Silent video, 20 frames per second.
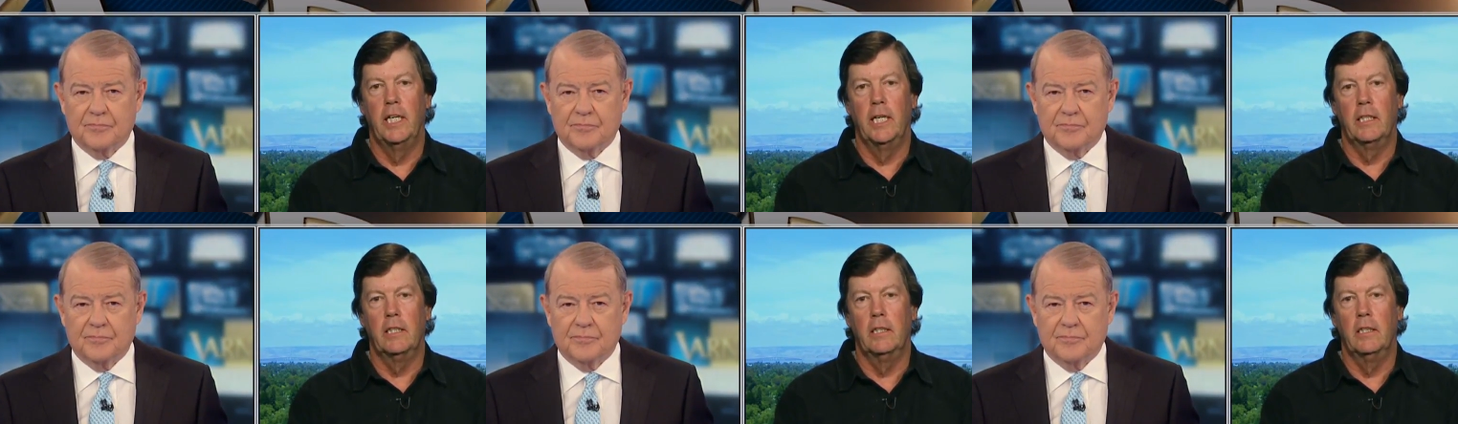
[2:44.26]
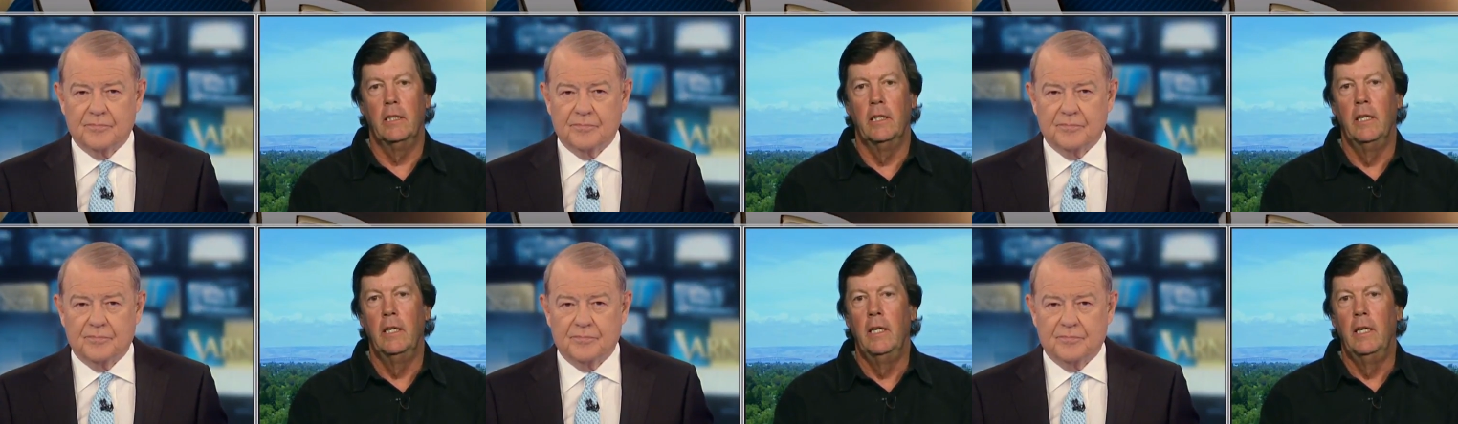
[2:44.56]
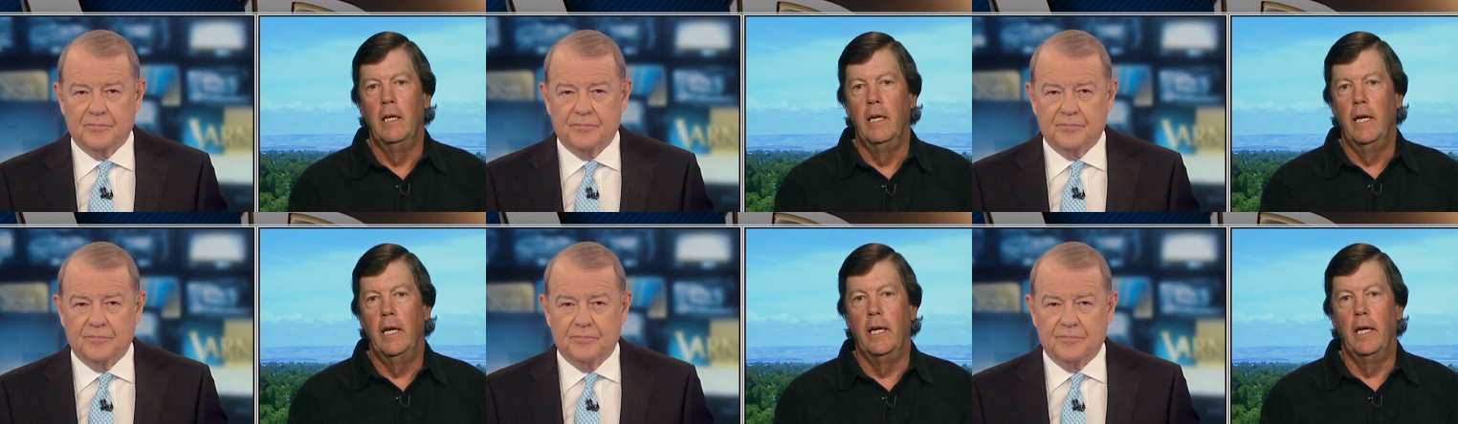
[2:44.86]
Speaker 1: sector,
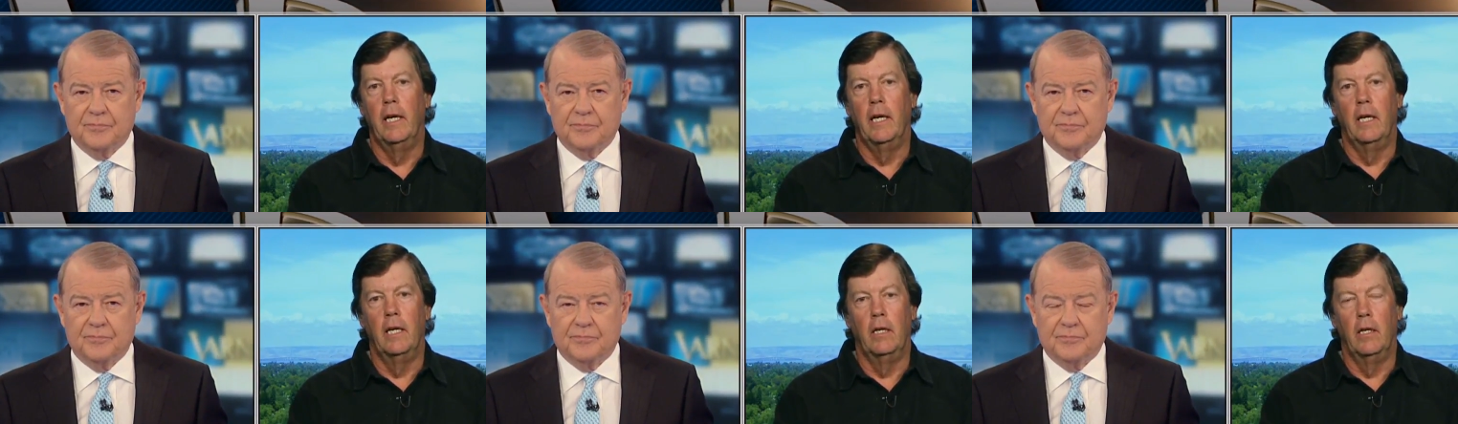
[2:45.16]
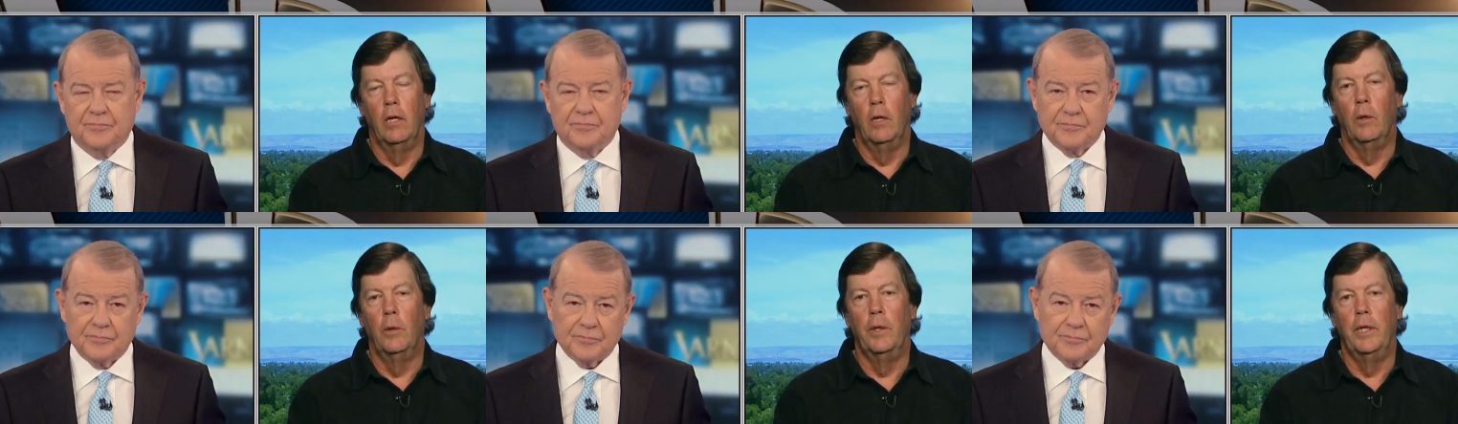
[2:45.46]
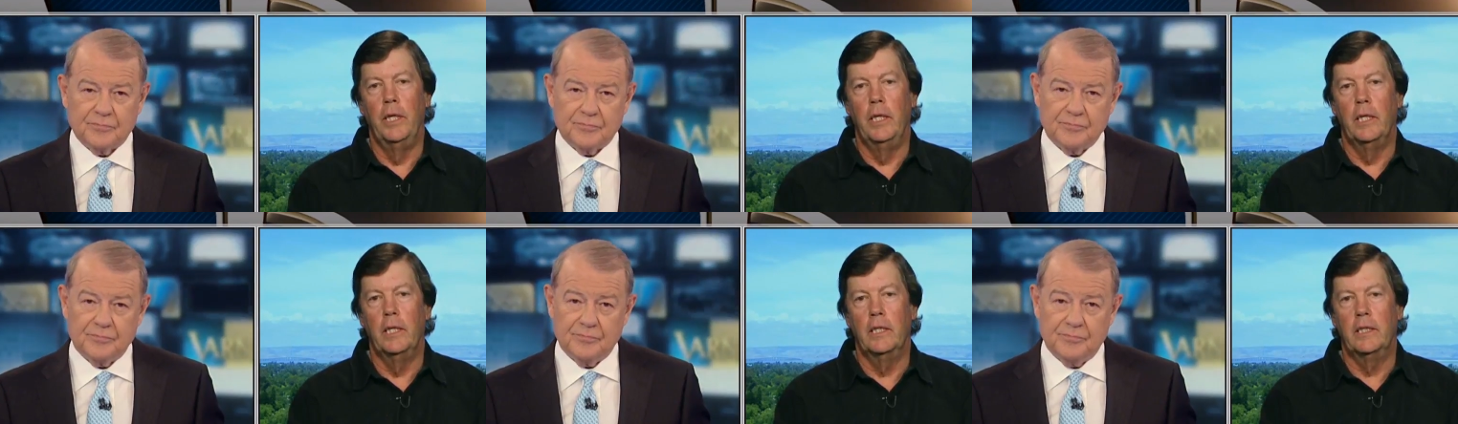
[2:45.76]
and uh,
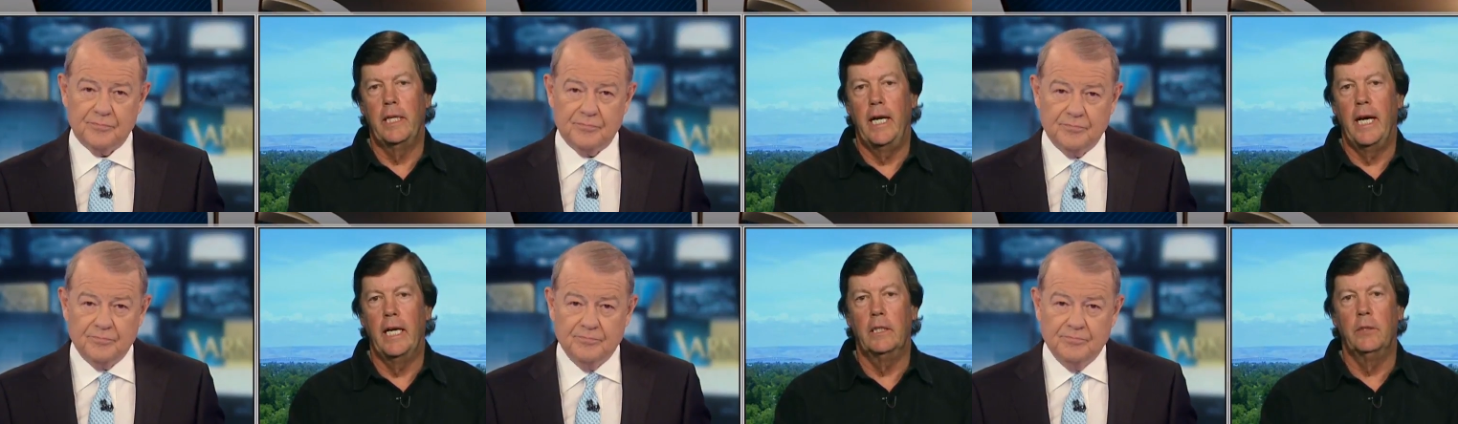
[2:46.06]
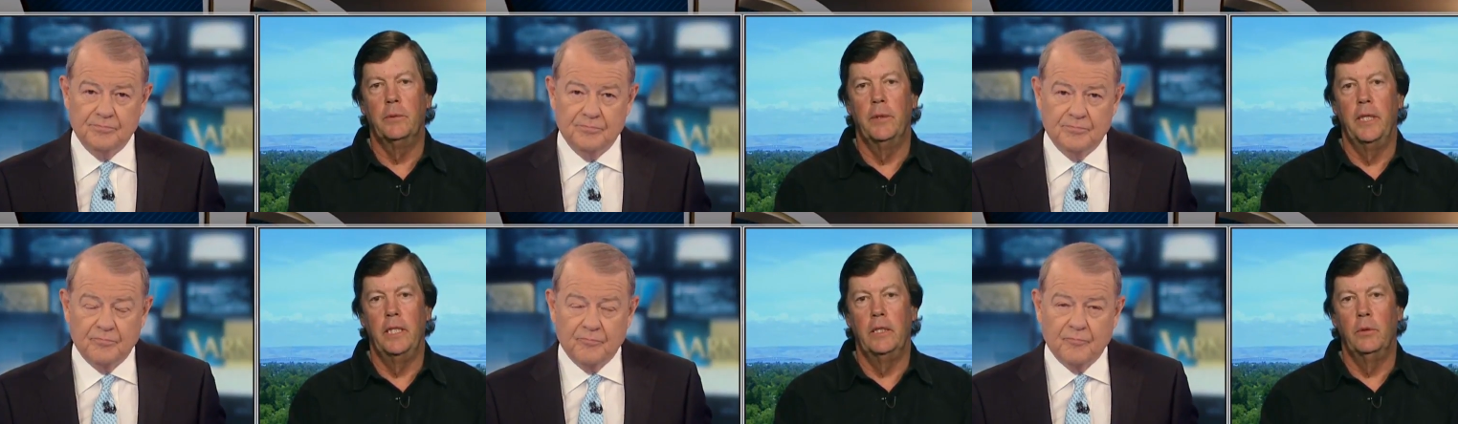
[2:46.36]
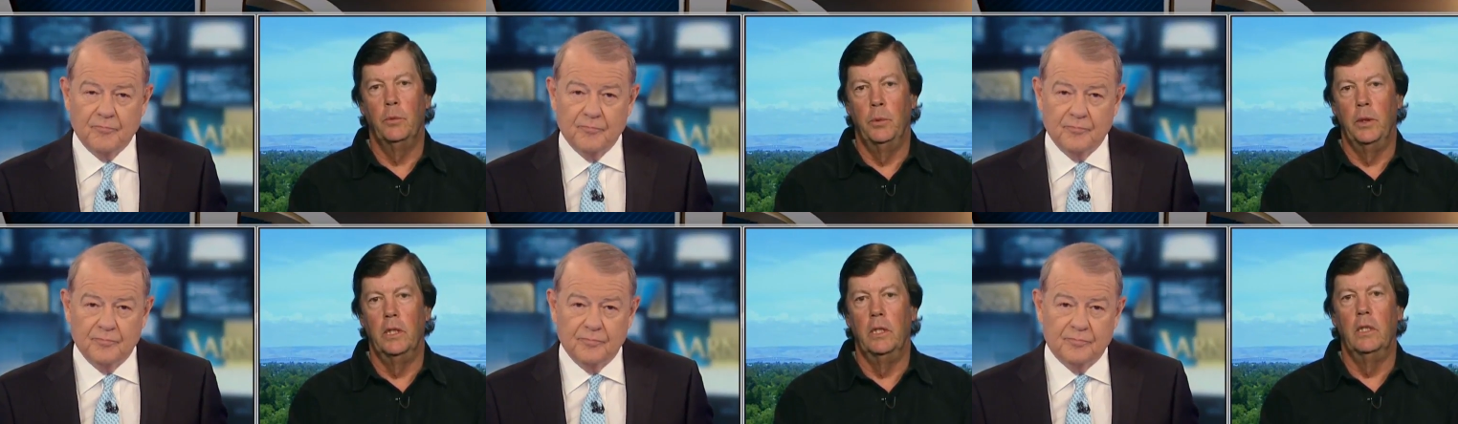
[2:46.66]
lowering tax rates
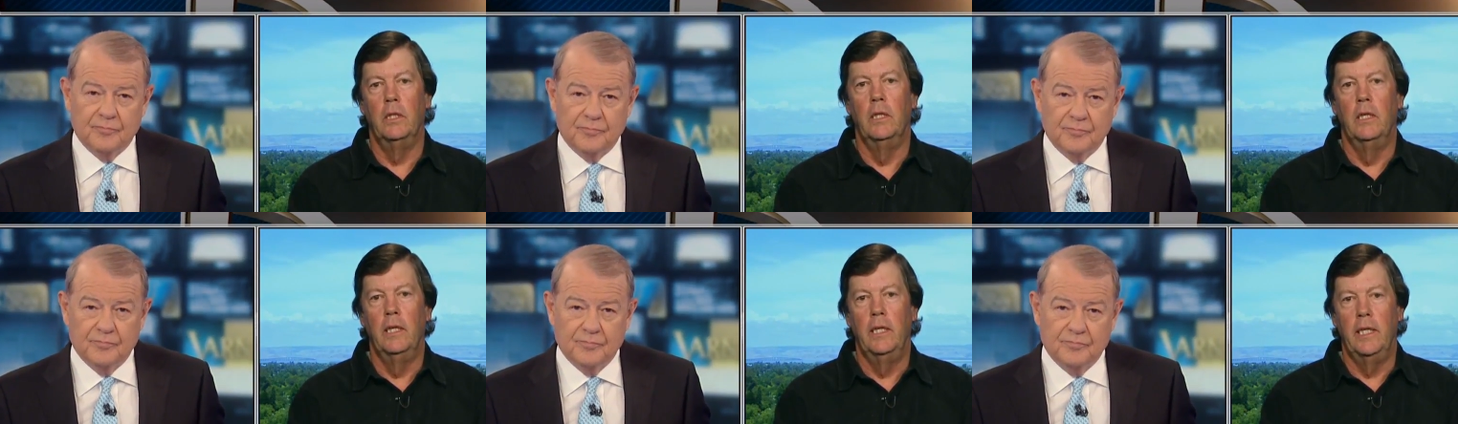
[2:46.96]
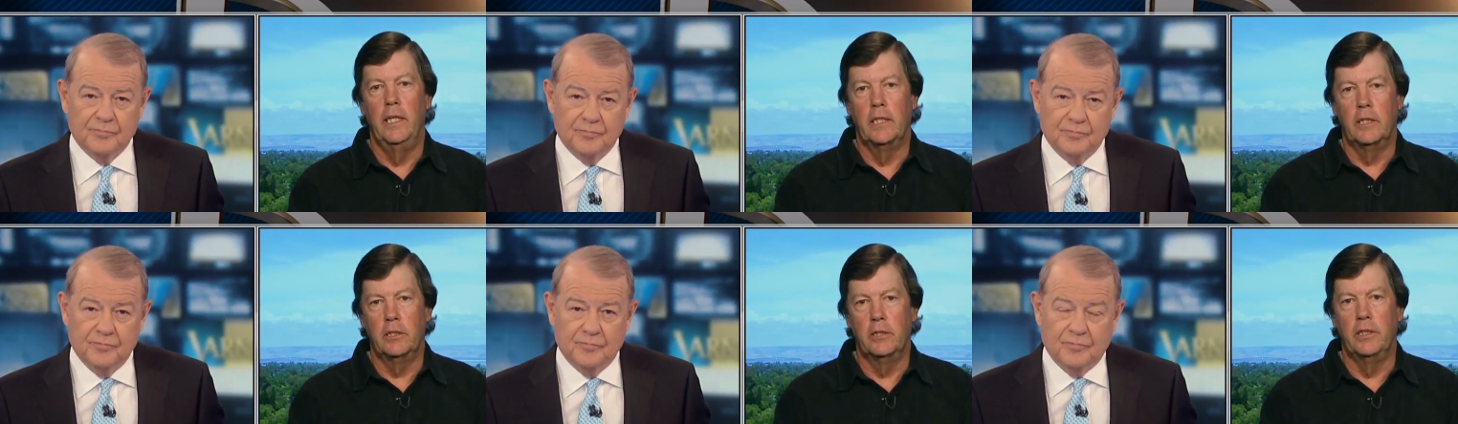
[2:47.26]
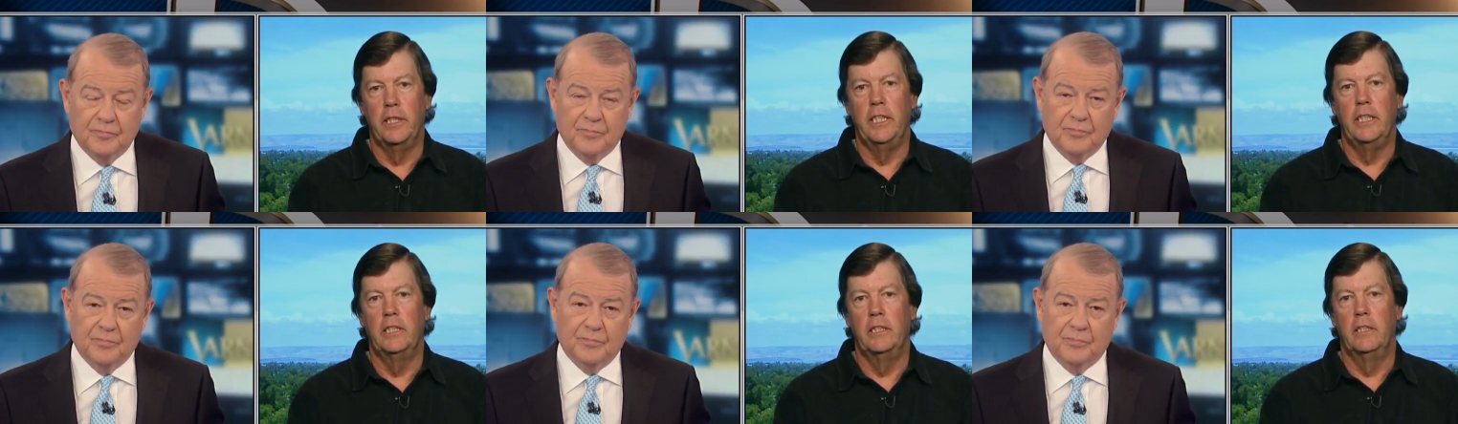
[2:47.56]
will
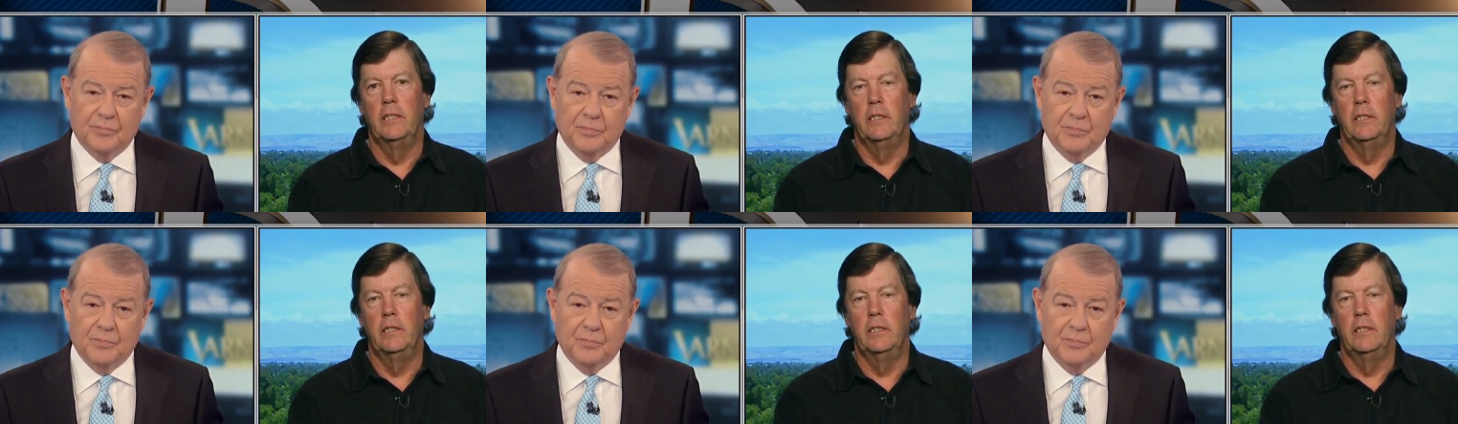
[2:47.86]
increase